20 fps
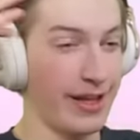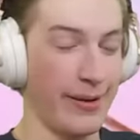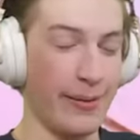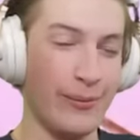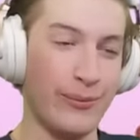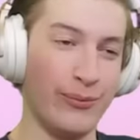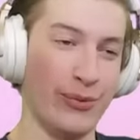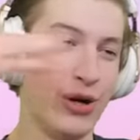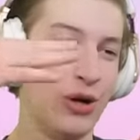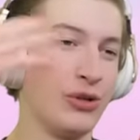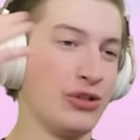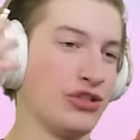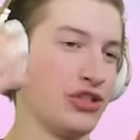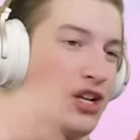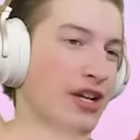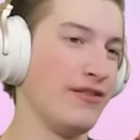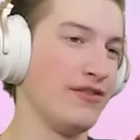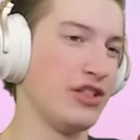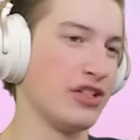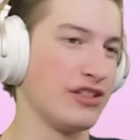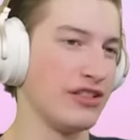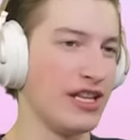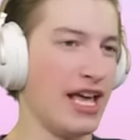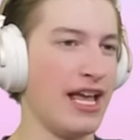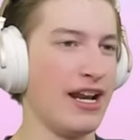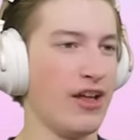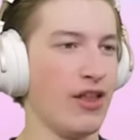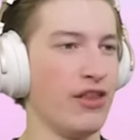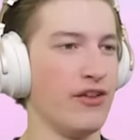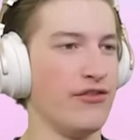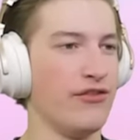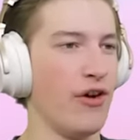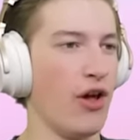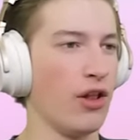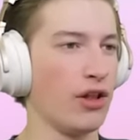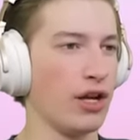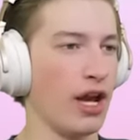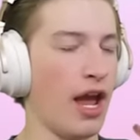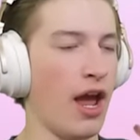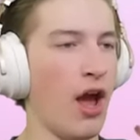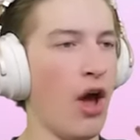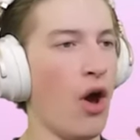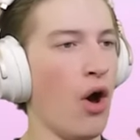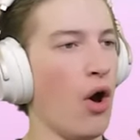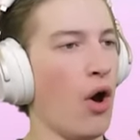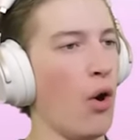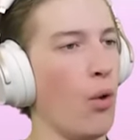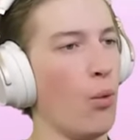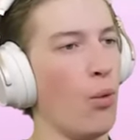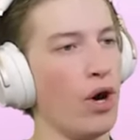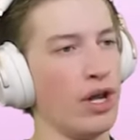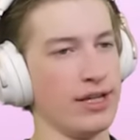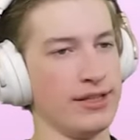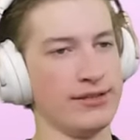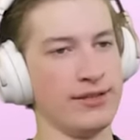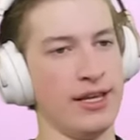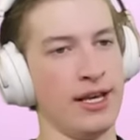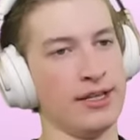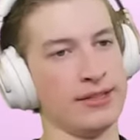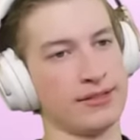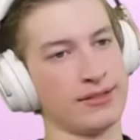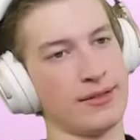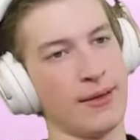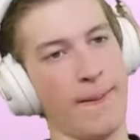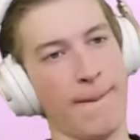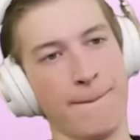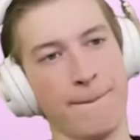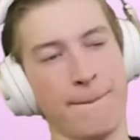Bro should have just landed on the fall guy. What is this?